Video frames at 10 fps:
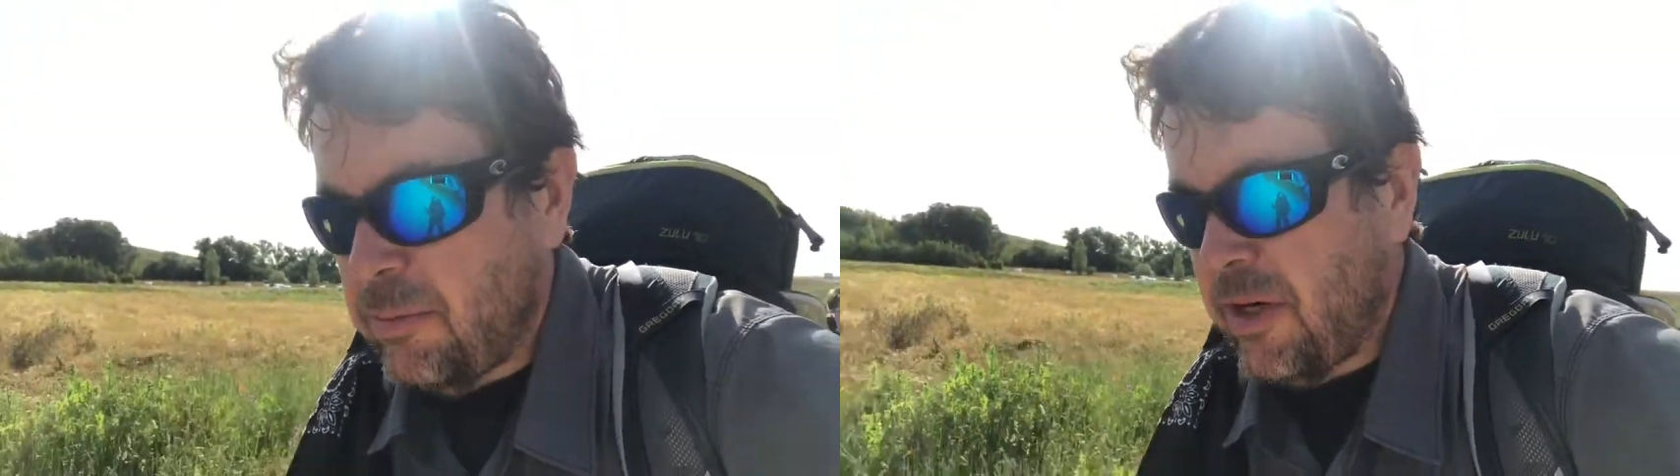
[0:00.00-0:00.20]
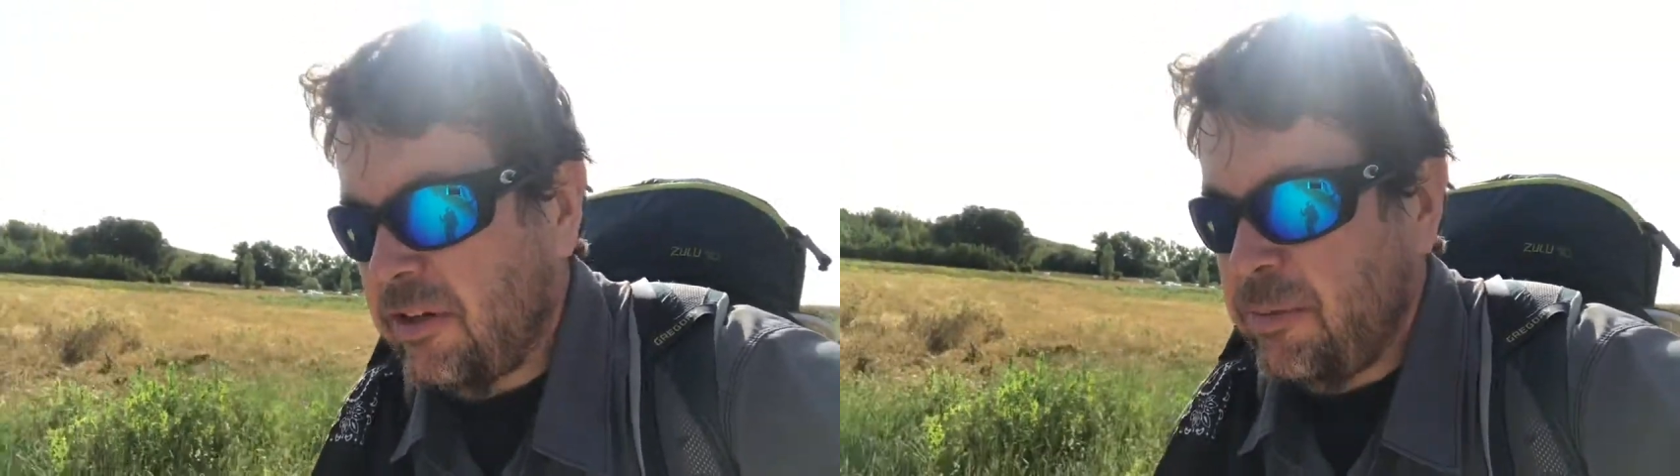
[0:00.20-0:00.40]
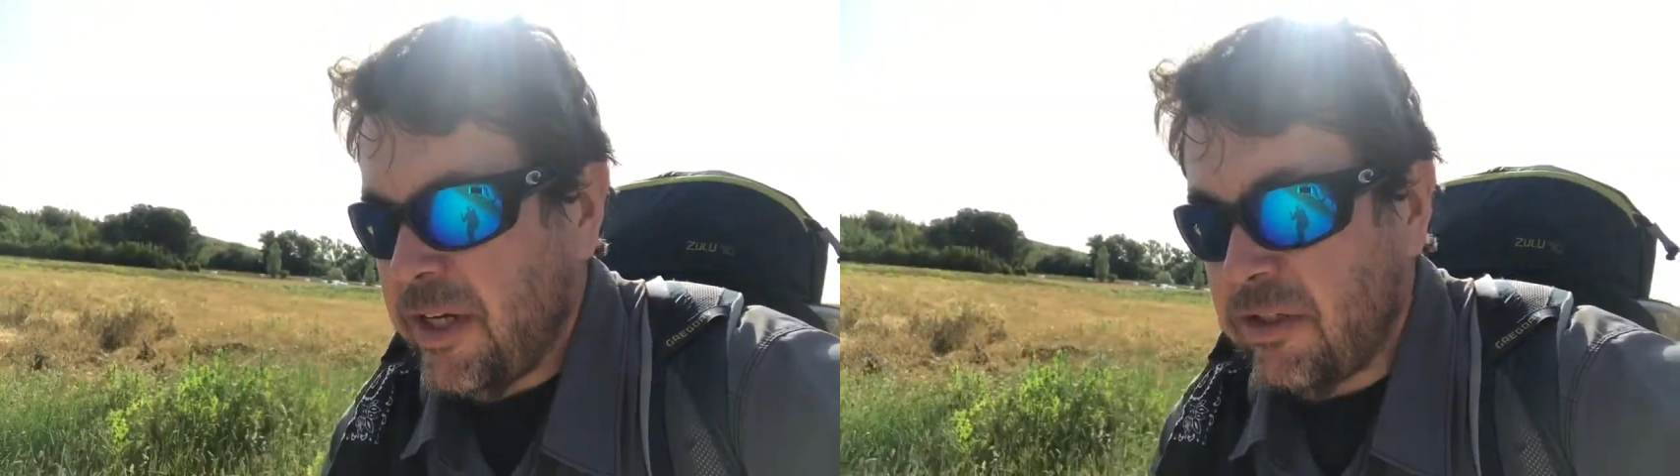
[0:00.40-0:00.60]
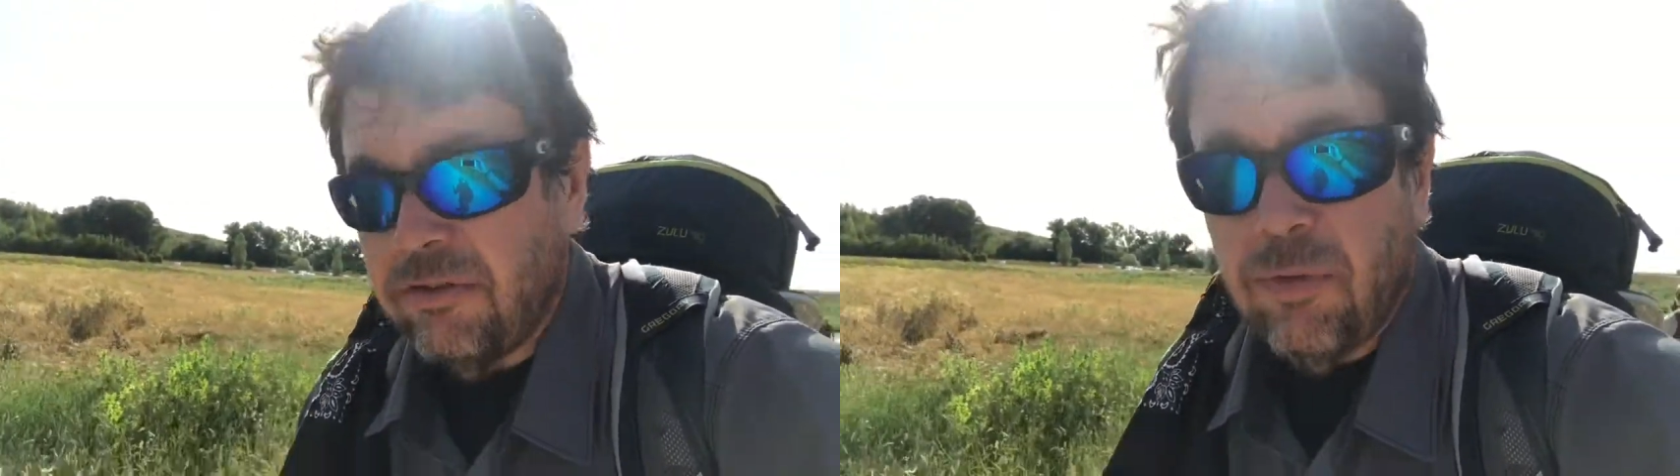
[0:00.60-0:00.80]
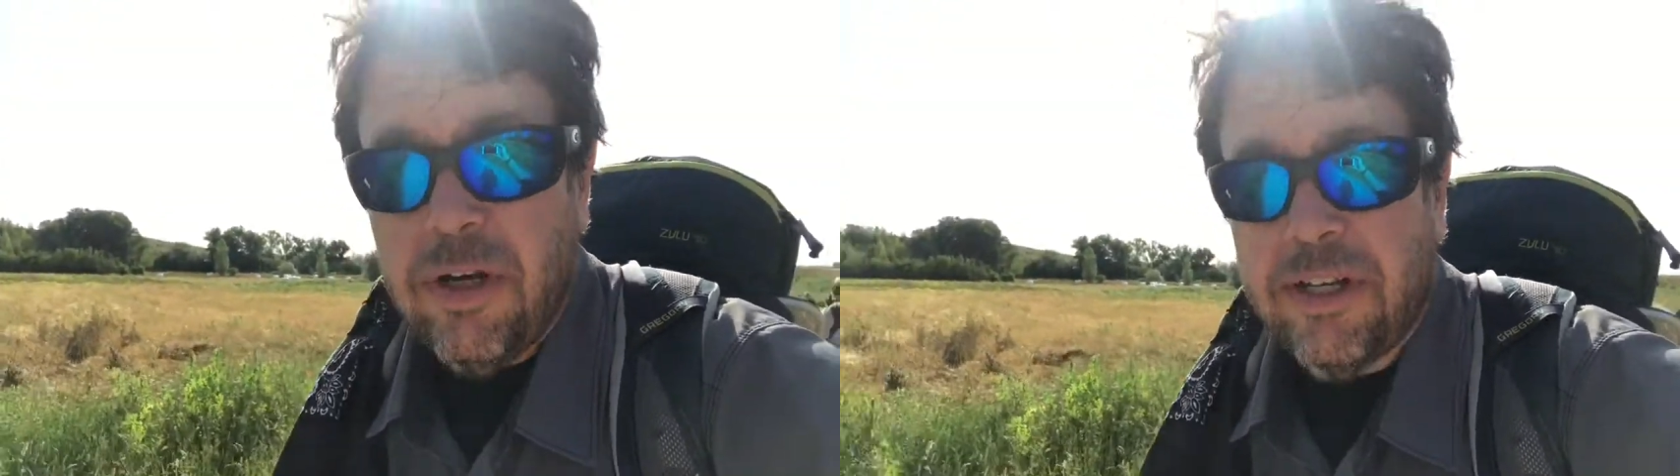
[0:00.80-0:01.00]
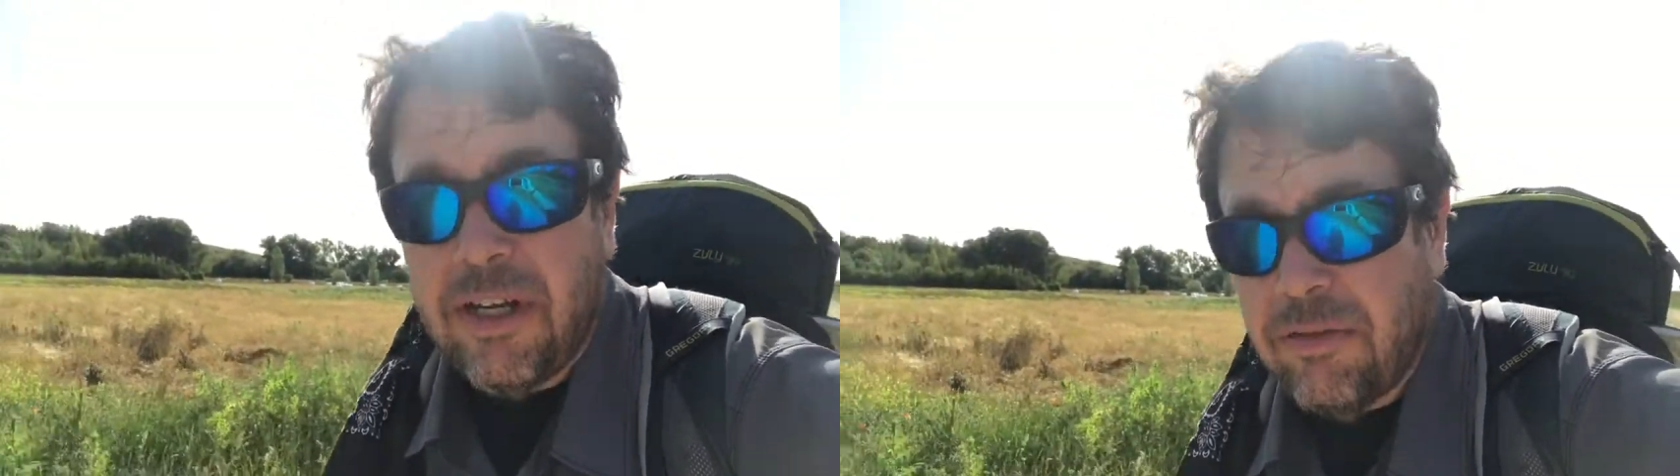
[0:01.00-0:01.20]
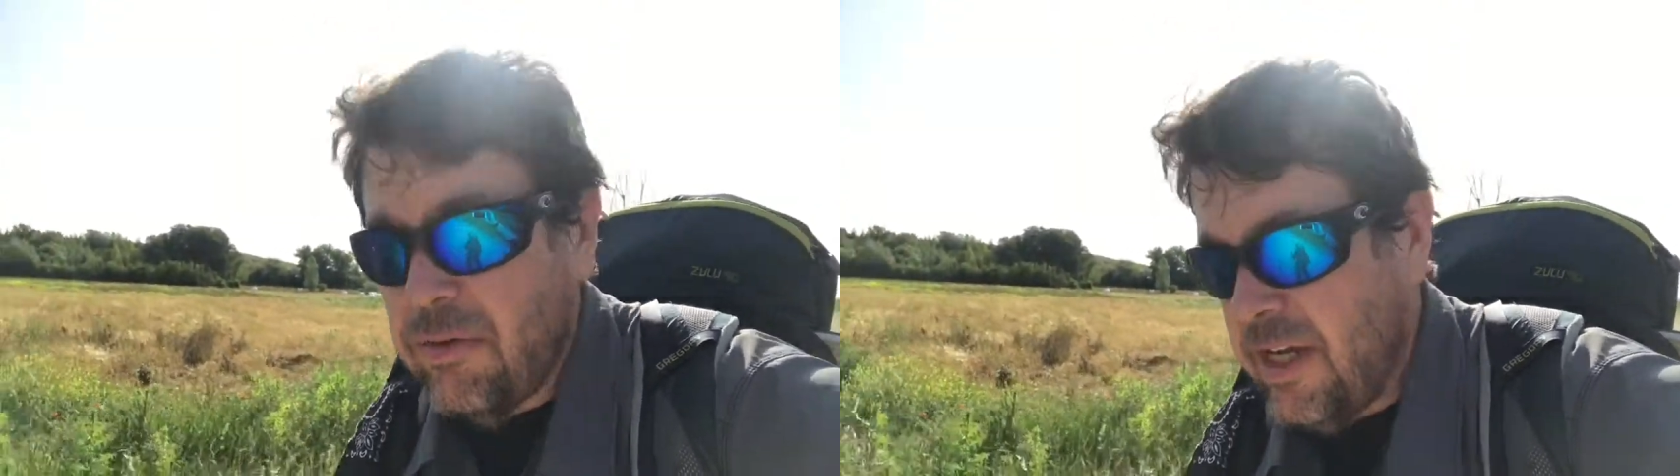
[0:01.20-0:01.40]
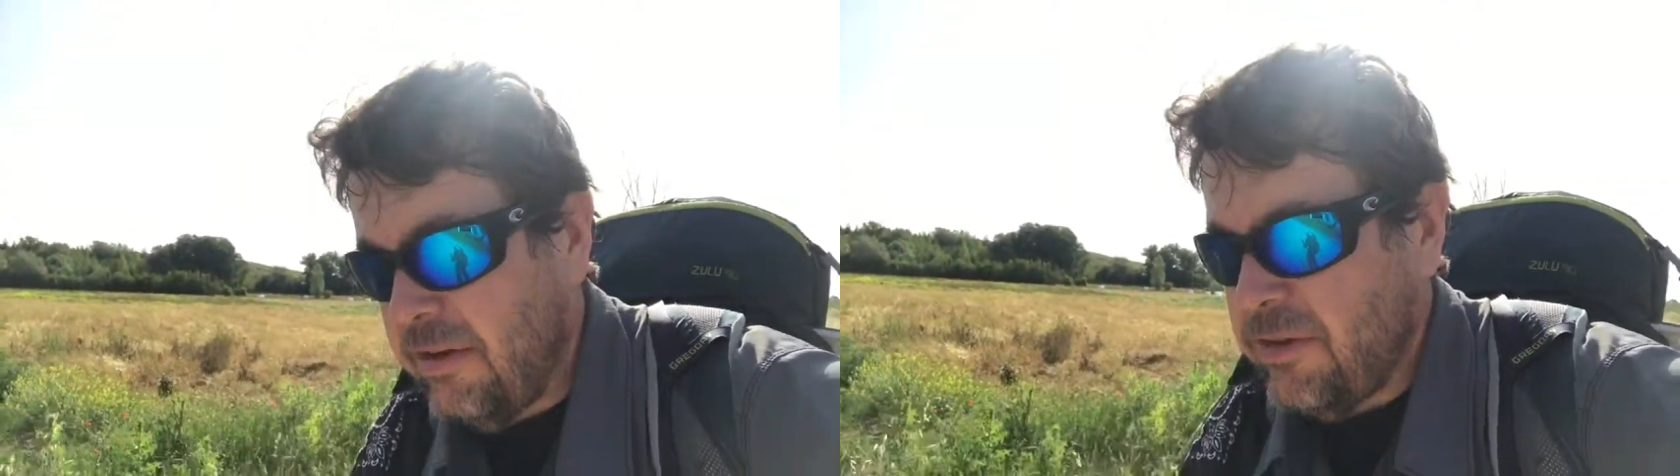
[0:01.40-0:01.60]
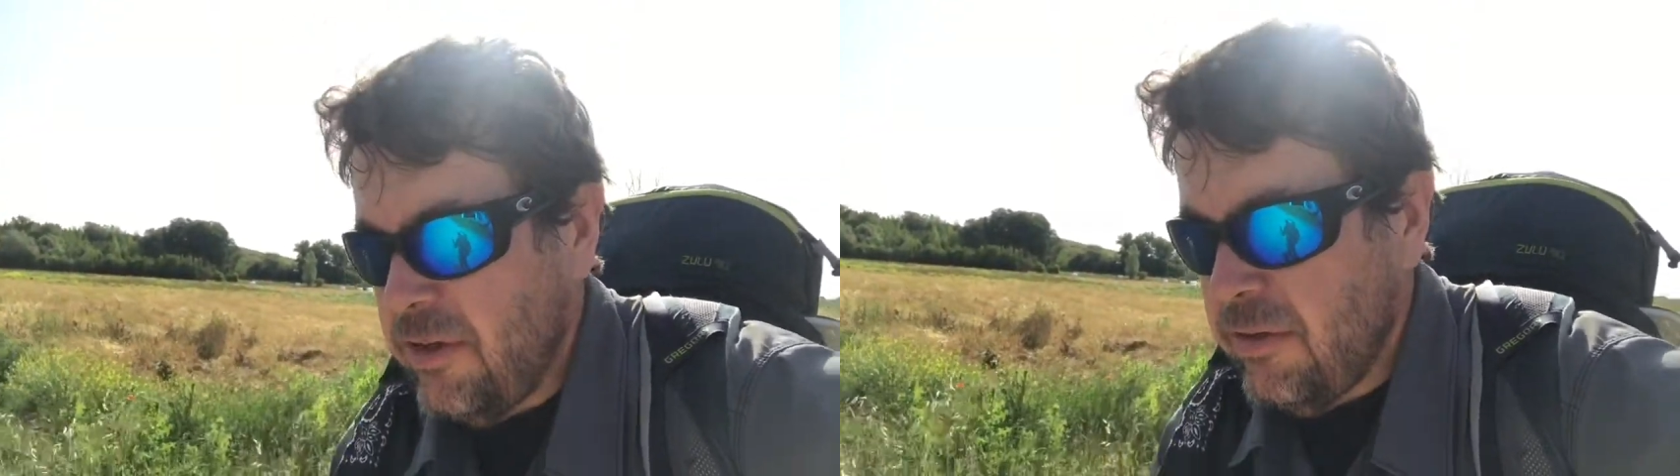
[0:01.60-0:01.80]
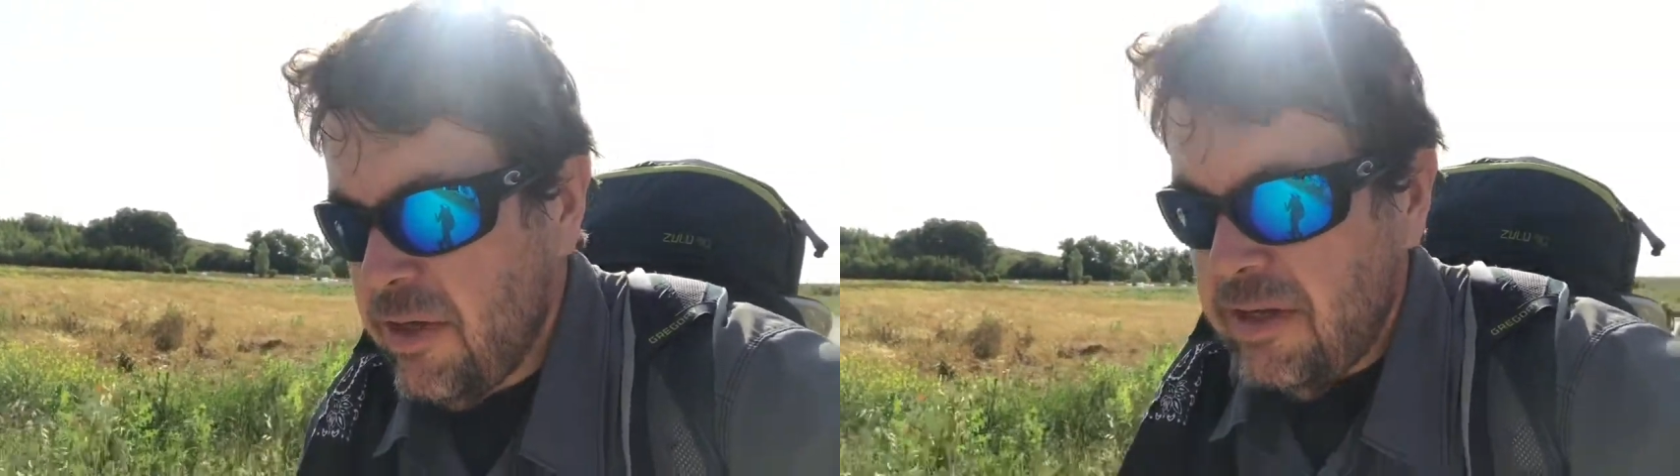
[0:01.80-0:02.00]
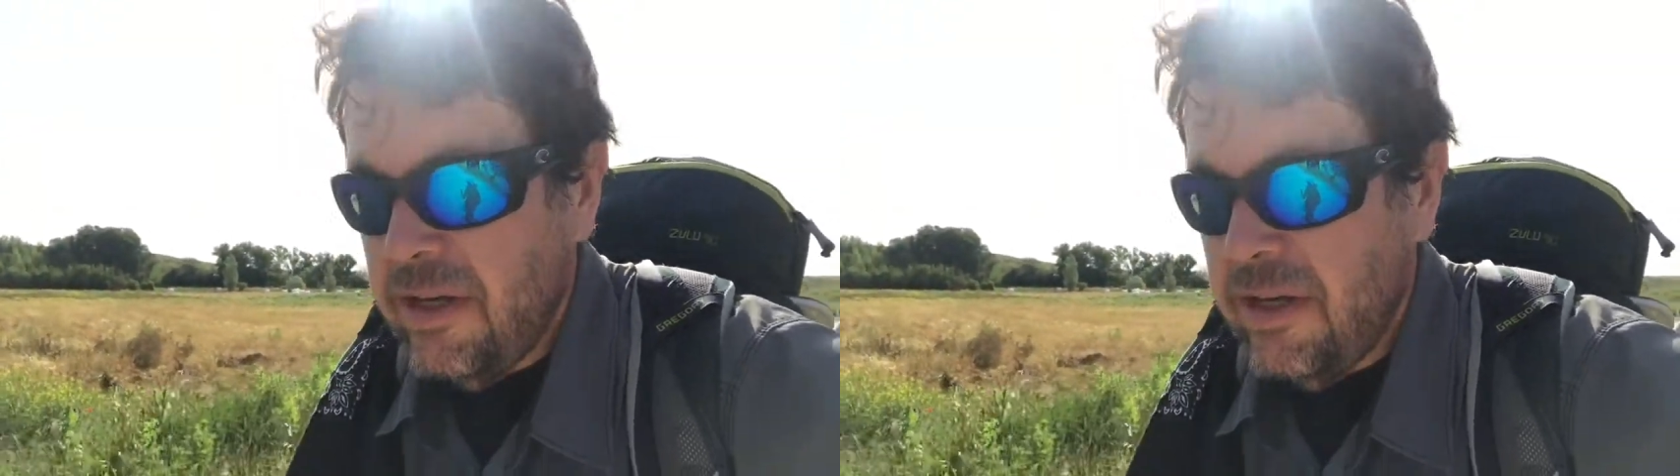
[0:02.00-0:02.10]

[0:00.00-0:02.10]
prospect of walking through the afternoon.